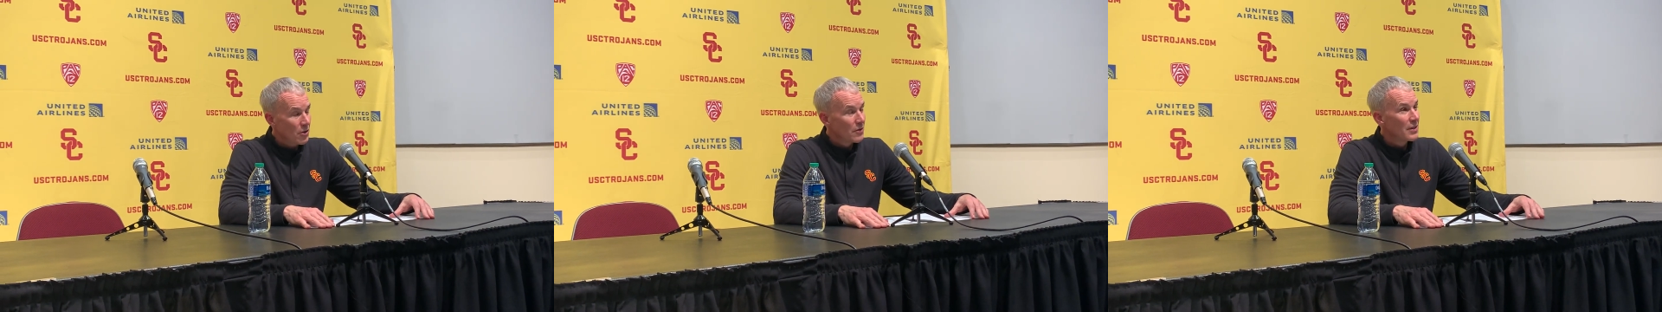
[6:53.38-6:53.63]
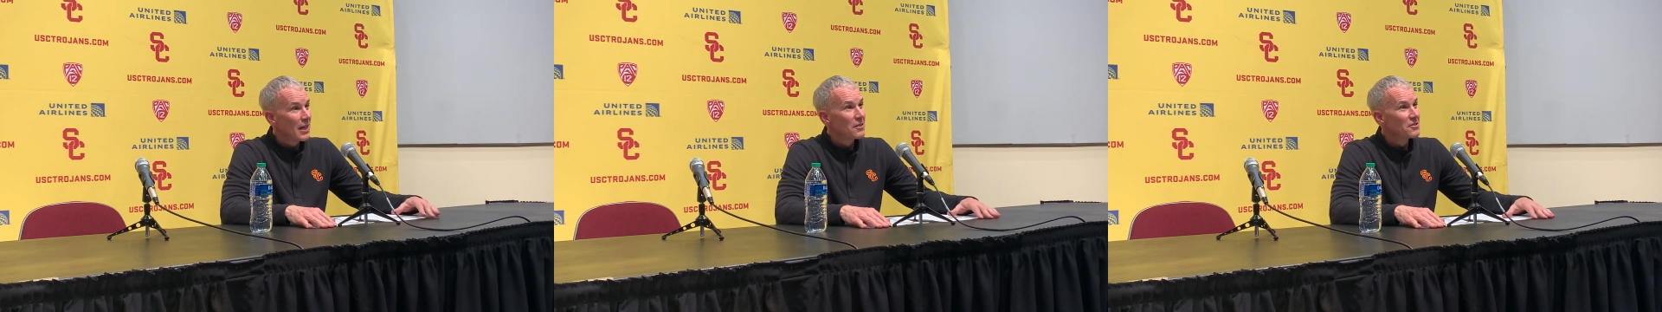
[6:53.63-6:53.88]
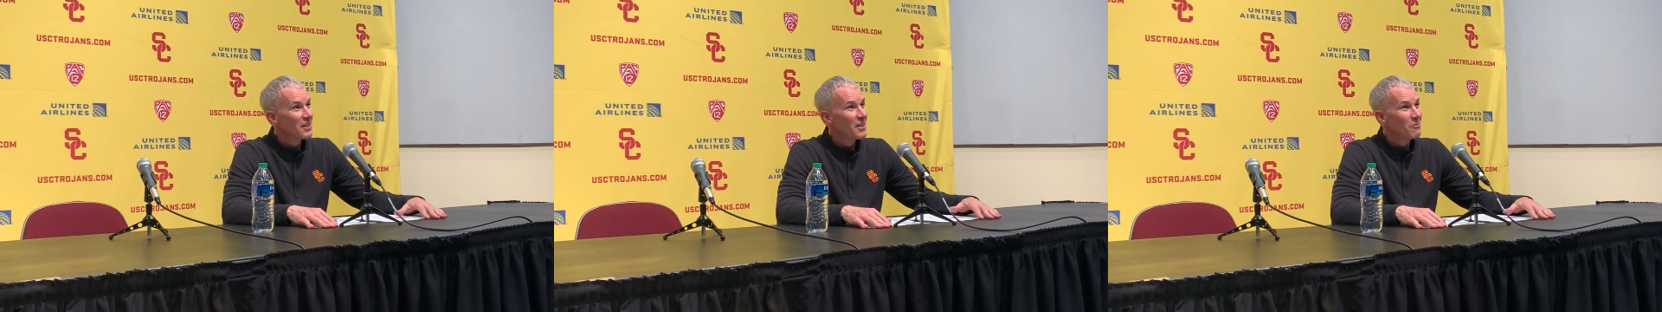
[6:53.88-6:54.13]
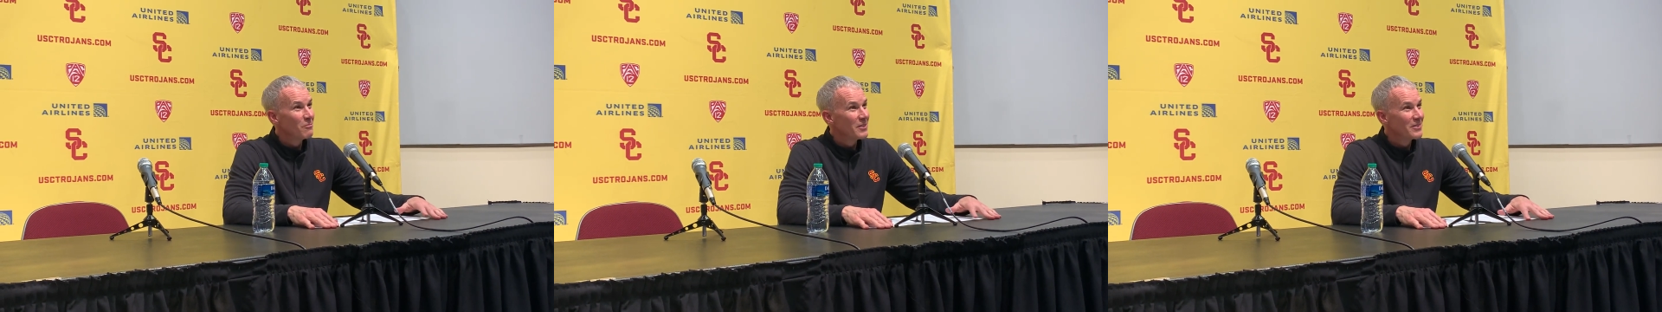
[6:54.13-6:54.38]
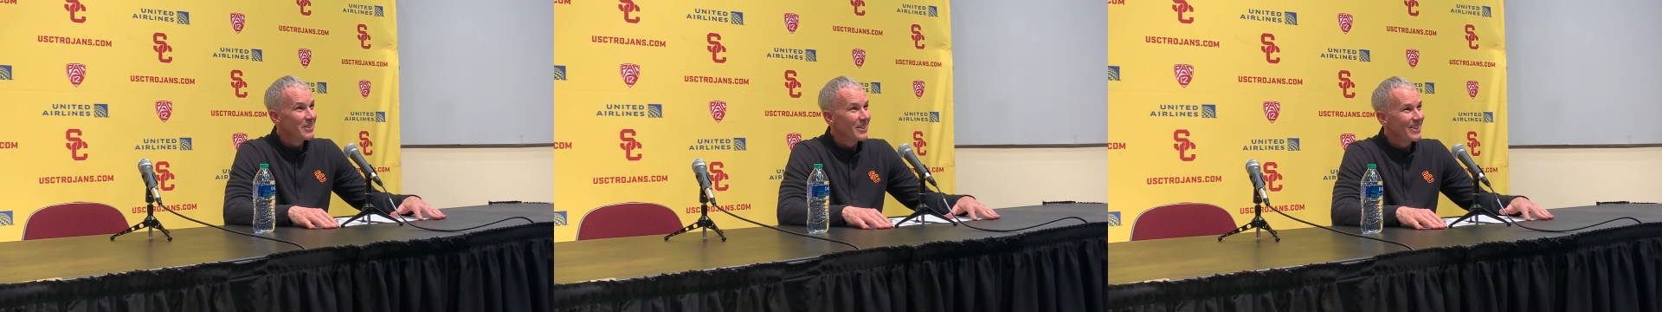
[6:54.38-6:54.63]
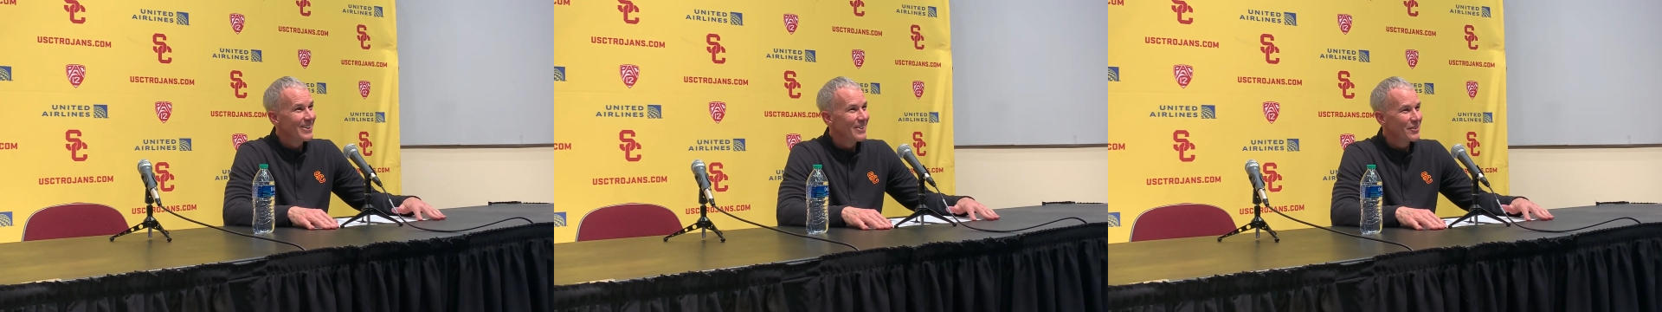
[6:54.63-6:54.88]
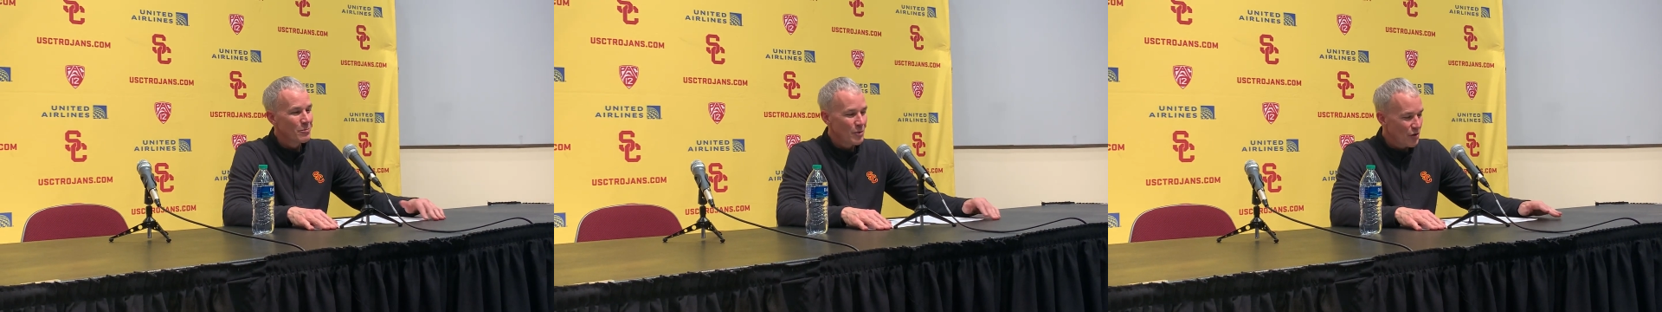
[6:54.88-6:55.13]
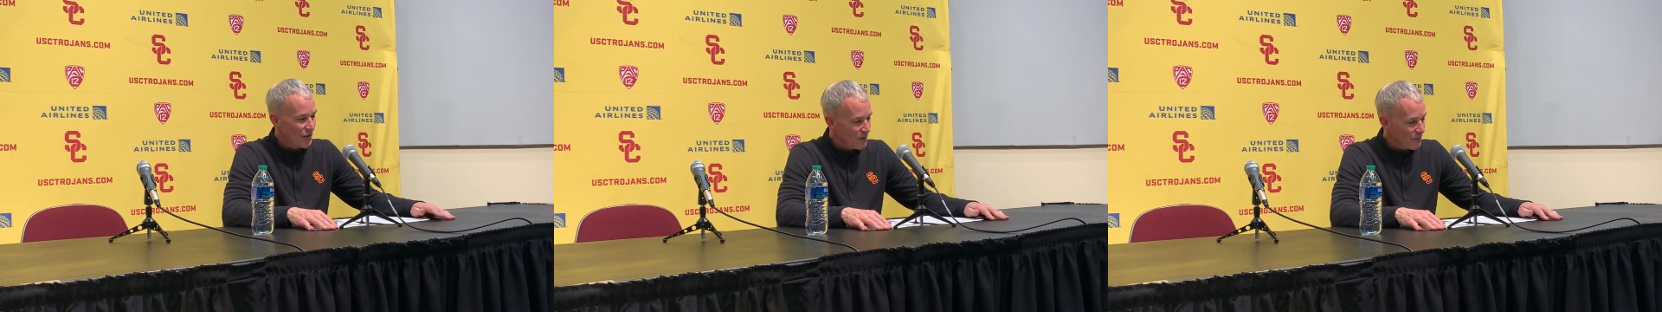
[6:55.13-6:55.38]
You have to ask them, but they
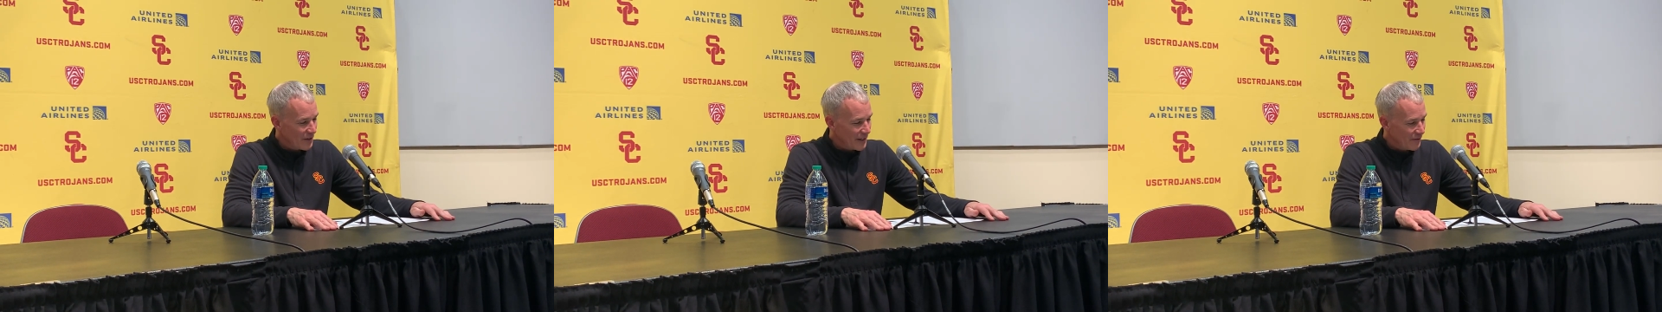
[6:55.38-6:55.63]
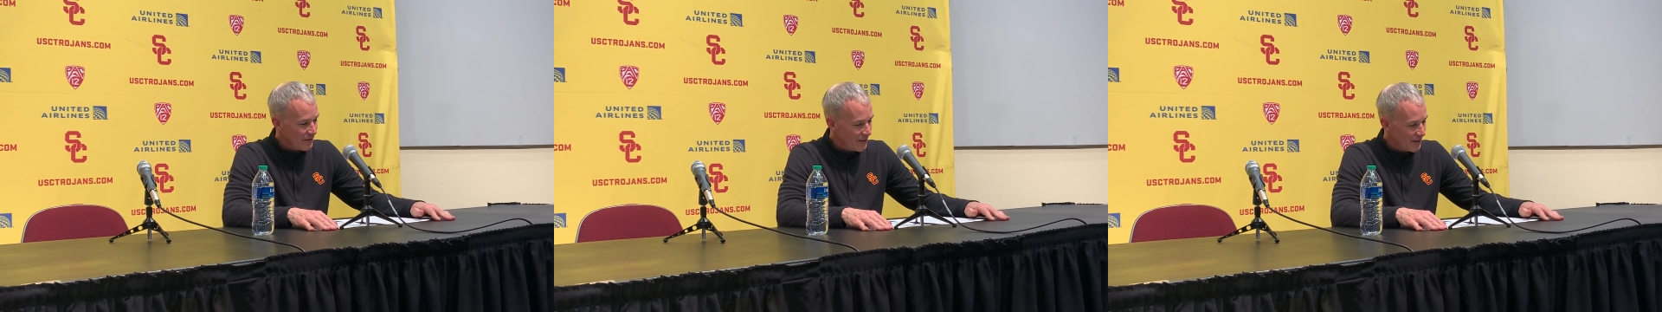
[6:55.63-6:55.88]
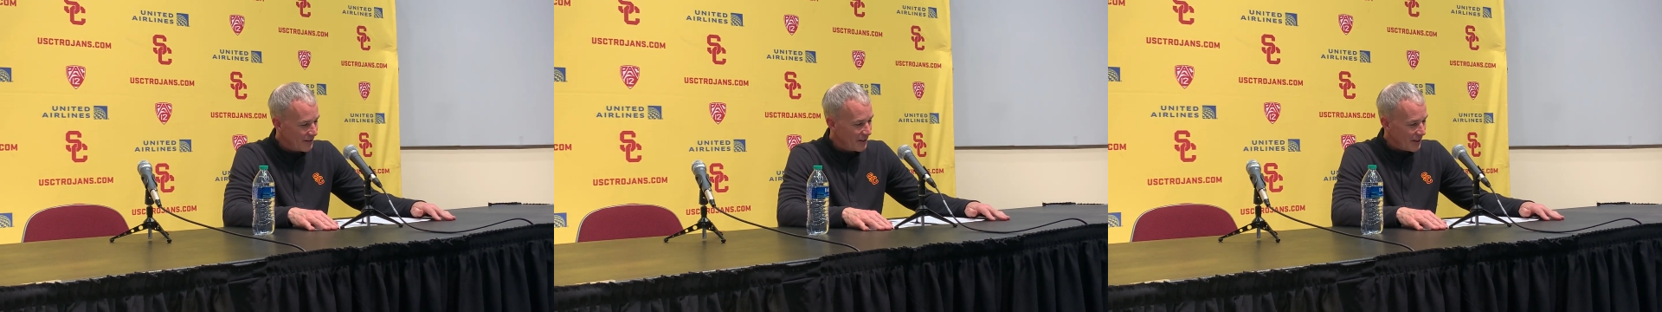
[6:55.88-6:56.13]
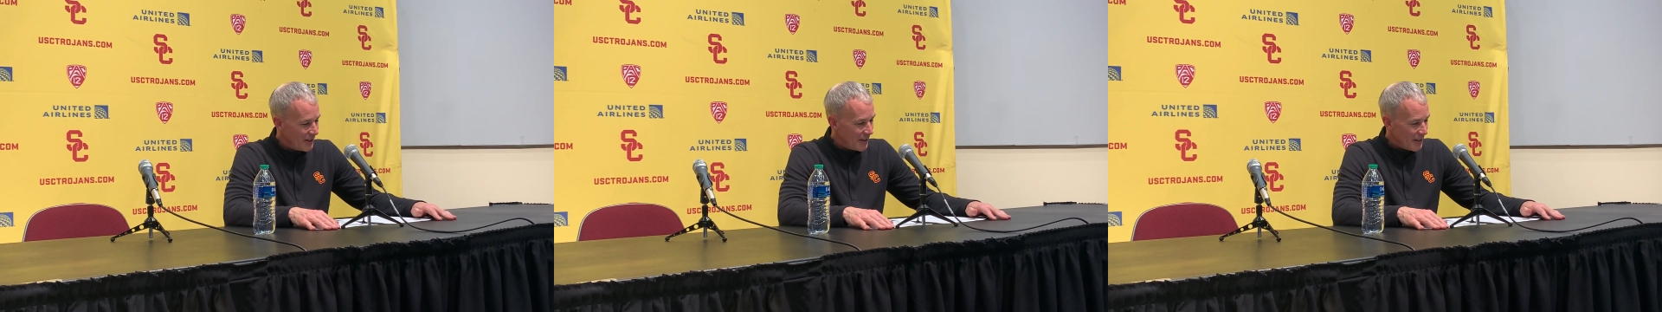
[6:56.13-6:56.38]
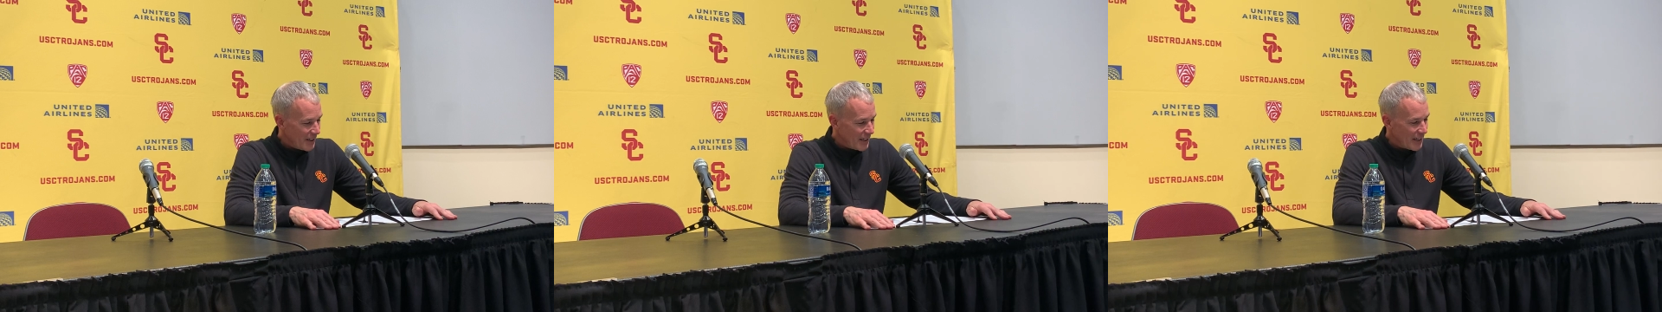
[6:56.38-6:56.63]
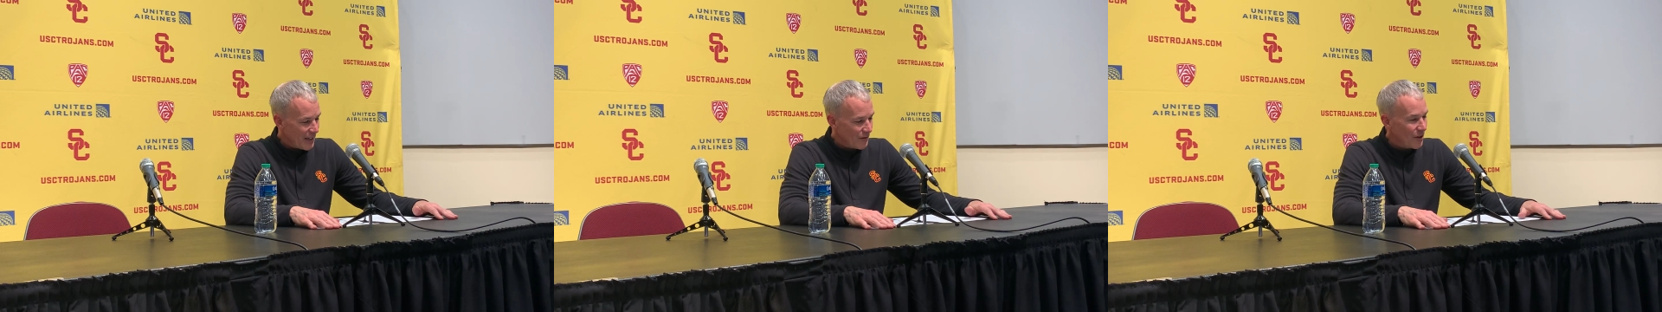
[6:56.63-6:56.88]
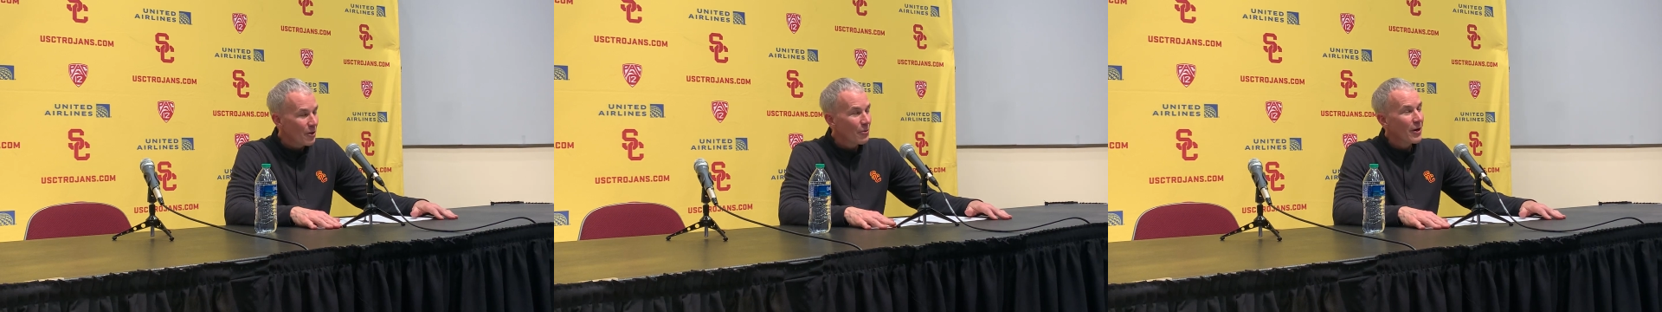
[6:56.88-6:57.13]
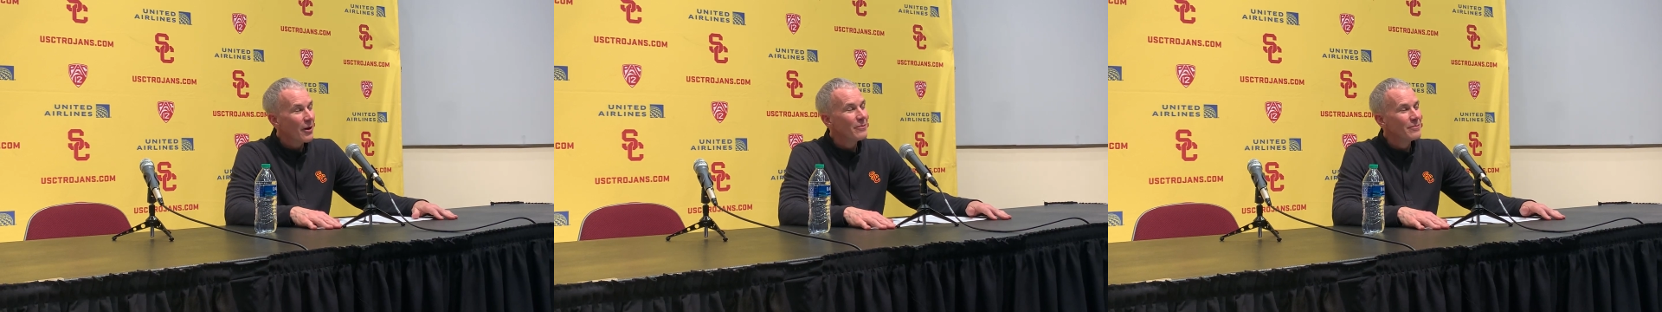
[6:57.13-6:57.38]
both of them played very
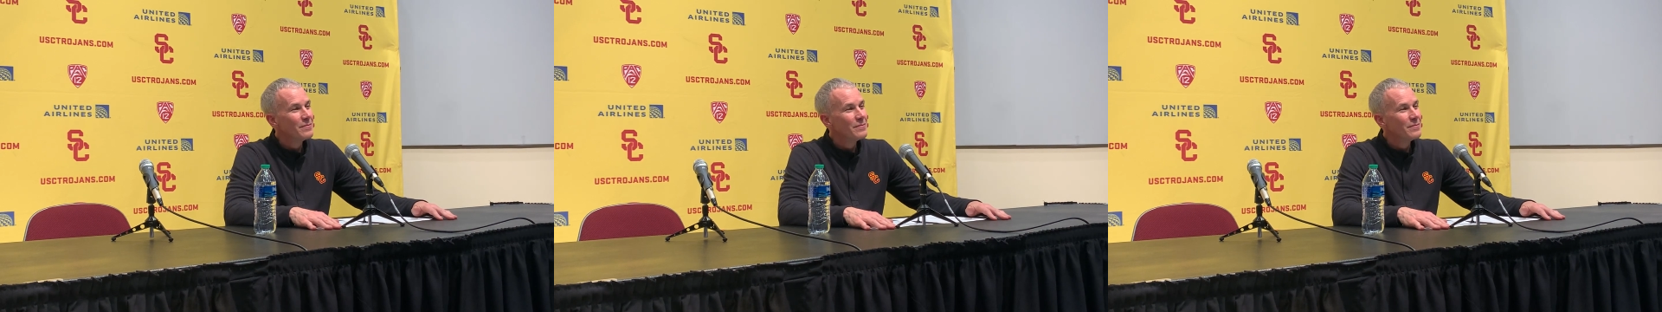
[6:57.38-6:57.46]
well.